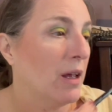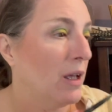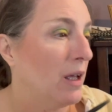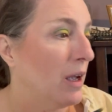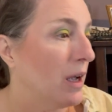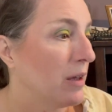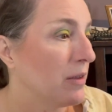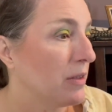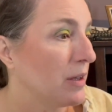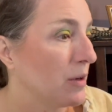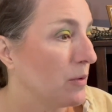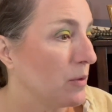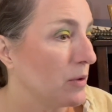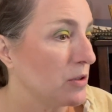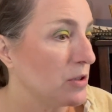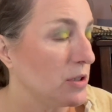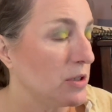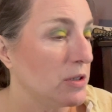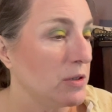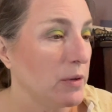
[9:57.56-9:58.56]
I think we're
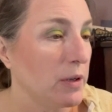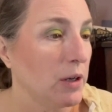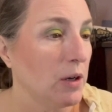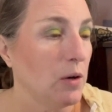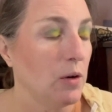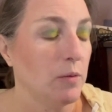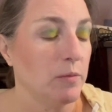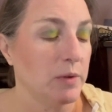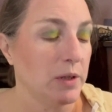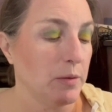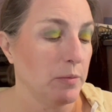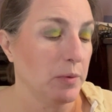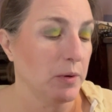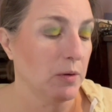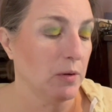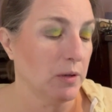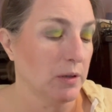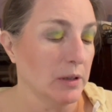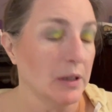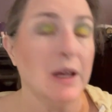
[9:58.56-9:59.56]
just doing Home Depot
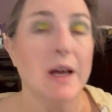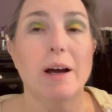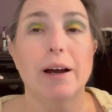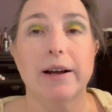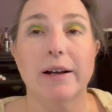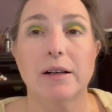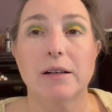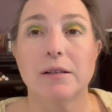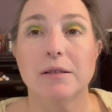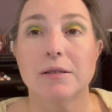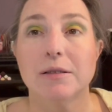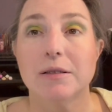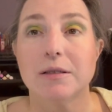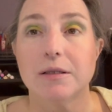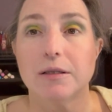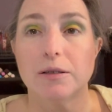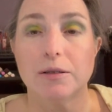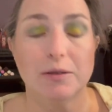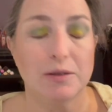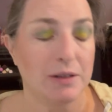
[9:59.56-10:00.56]
online,
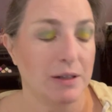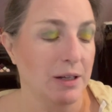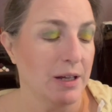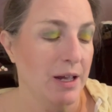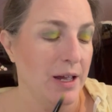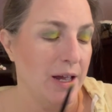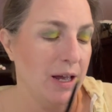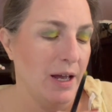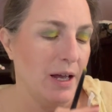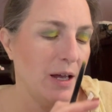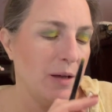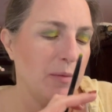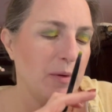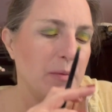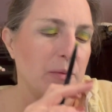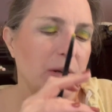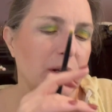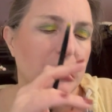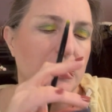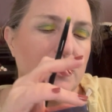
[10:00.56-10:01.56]
so I'm
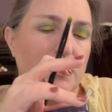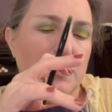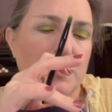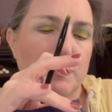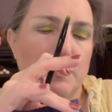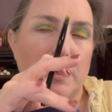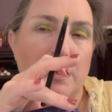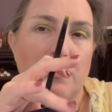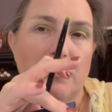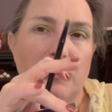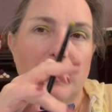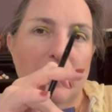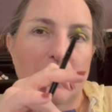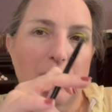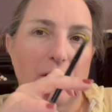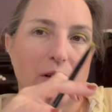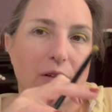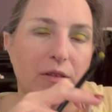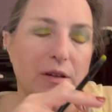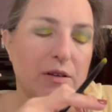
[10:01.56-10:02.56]
going to use my
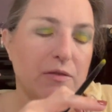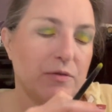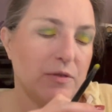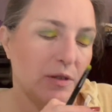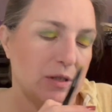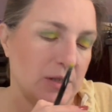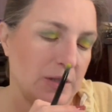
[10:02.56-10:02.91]
finger, I think, for this